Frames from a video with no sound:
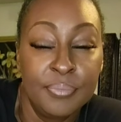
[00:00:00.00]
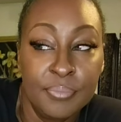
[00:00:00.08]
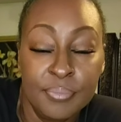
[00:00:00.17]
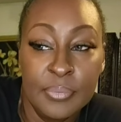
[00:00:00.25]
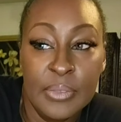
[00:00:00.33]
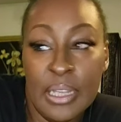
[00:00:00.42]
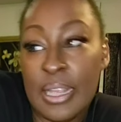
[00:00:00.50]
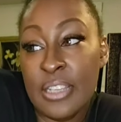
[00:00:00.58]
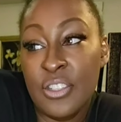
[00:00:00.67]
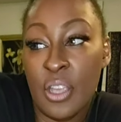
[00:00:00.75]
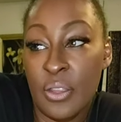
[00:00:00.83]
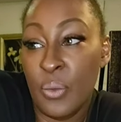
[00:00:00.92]
And that's on
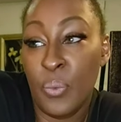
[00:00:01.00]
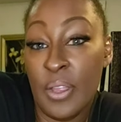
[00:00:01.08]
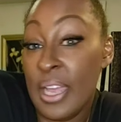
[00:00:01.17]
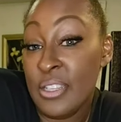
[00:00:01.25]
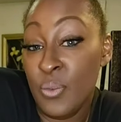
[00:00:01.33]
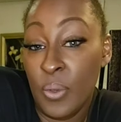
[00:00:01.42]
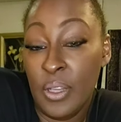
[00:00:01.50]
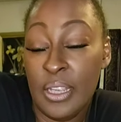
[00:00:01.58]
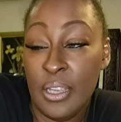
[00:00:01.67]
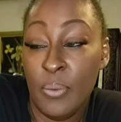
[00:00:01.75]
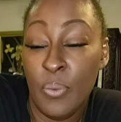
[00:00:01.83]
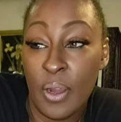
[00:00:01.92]
the that's really
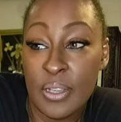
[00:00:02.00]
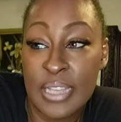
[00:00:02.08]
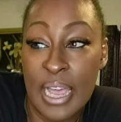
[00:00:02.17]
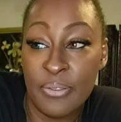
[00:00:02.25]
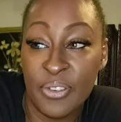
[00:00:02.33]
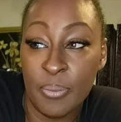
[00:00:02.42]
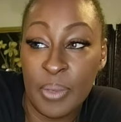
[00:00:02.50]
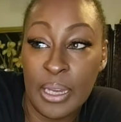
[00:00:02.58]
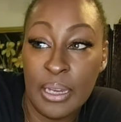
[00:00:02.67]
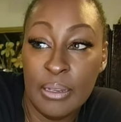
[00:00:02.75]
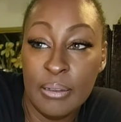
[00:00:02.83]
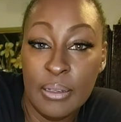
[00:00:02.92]
where it's at for me,
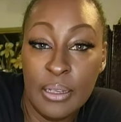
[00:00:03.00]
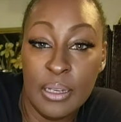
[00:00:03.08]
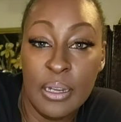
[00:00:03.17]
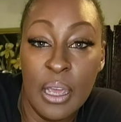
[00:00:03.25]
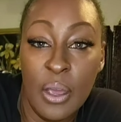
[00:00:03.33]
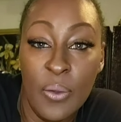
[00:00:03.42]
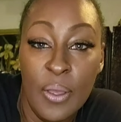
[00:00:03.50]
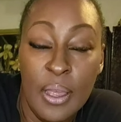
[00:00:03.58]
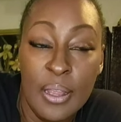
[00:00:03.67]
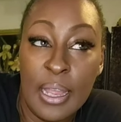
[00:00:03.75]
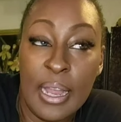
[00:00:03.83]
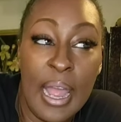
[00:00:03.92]
you know. Like
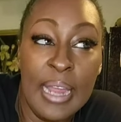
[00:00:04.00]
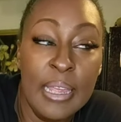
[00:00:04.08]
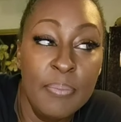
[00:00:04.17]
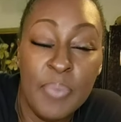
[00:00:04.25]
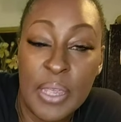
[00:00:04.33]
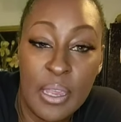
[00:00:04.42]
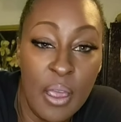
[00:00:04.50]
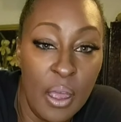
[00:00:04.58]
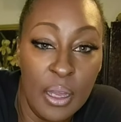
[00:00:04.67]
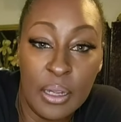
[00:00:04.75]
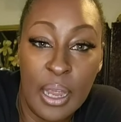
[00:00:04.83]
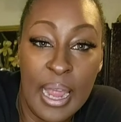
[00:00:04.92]
I can be on
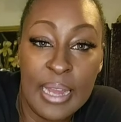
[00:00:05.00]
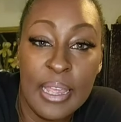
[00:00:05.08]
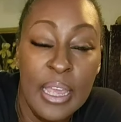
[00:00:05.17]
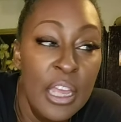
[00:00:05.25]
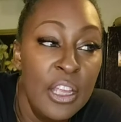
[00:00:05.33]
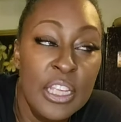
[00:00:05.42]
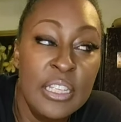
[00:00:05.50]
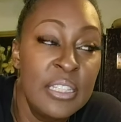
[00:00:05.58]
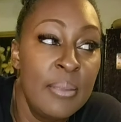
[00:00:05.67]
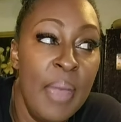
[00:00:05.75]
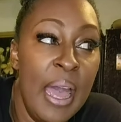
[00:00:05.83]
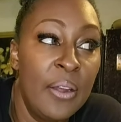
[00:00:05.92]
I it doesn't
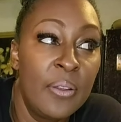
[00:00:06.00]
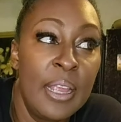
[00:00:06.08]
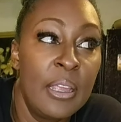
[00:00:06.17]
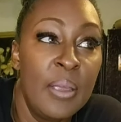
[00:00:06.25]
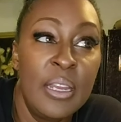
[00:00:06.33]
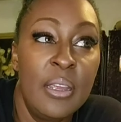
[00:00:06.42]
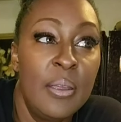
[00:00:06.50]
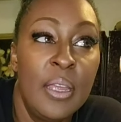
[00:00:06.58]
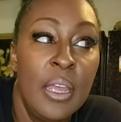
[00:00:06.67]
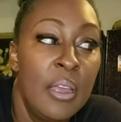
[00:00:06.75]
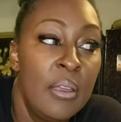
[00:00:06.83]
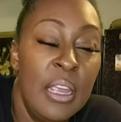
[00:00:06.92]
matter like any
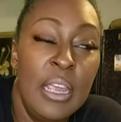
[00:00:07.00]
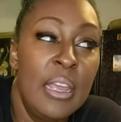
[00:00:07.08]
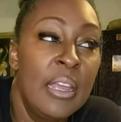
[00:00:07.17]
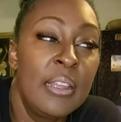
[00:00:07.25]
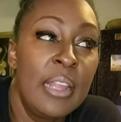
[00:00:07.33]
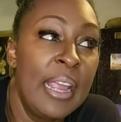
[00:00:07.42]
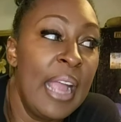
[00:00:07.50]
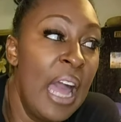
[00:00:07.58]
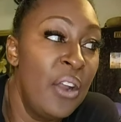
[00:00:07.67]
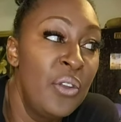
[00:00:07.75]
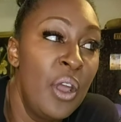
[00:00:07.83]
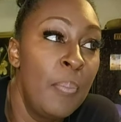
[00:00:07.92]
and like I don't
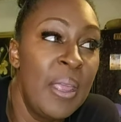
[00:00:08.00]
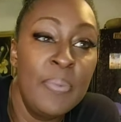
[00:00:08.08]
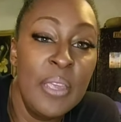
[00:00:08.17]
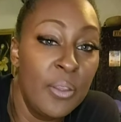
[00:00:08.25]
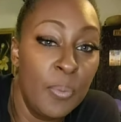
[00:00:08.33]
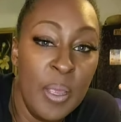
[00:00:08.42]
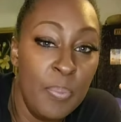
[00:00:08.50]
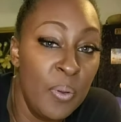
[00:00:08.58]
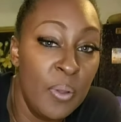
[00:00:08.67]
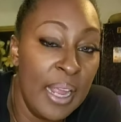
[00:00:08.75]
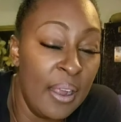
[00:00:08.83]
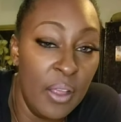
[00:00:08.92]
know, maybe other people like
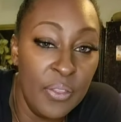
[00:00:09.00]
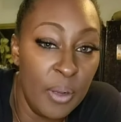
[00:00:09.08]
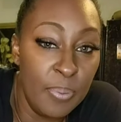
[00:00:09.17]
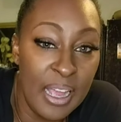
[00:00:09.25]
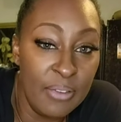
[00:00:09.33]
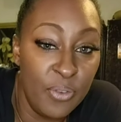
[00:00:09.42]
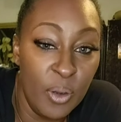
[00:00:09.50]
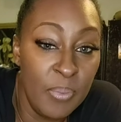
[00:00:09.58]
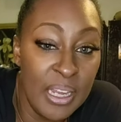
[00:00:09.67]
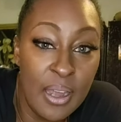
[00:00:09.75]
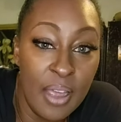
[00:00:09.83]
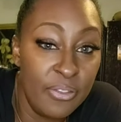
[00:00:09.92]
on their platform may
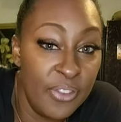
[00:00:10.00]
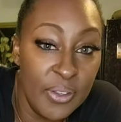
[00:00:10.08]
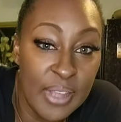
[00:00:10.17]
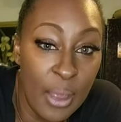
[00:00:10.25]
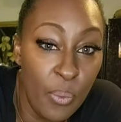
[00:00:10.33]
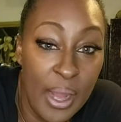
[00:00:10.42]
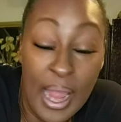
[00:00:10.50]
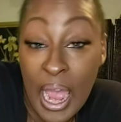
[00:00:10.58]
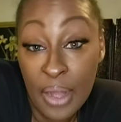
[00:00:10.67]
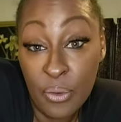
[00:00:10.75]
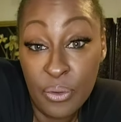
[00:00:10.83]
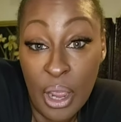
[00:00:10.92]
not feel that way. I don't
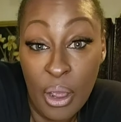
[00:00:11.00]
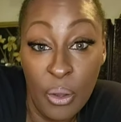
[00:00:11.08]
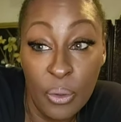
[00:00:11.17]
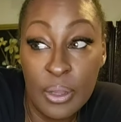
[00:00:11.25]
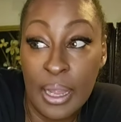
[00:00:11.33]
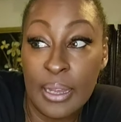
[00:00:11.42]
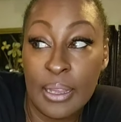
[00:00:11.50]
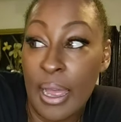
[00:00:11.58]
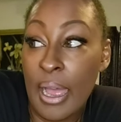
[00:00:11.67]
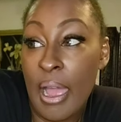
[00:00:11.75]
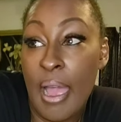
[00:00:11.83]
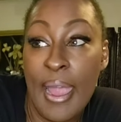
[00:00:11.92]
know. Like
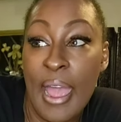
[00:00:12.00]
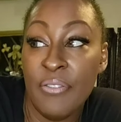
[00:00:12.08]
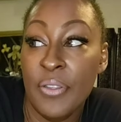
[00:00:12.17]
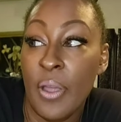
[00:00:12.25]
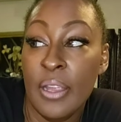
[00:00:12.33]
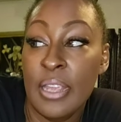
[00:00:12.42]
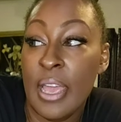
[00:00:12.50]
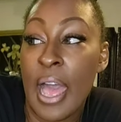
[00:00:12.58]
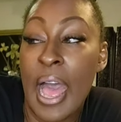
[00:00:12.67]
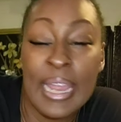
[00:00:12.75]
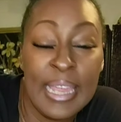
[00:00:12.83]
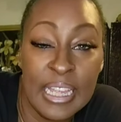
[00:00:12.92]
I have no idea. I
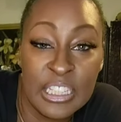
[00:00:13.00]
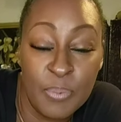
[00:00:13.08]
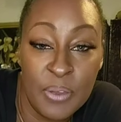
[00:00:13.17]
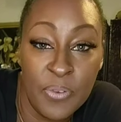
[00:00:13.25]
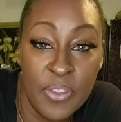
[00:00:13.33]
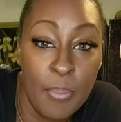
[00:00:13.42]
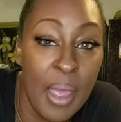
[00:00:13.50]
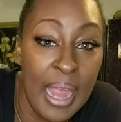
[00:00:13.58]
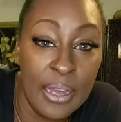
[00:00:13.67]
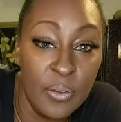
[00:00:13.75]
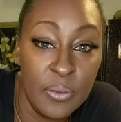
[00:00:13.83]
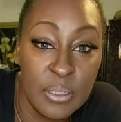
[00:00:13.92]
can't speak for them. I can
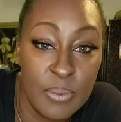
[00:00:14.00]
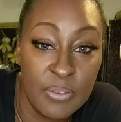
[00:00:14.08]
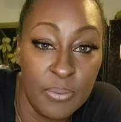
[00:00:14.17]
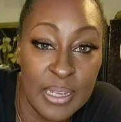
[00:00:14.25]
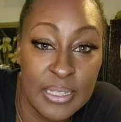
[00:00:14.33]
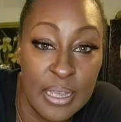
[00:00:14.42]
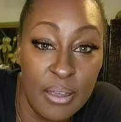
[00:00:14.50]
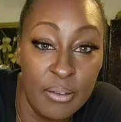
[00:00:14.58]
only speak for myself.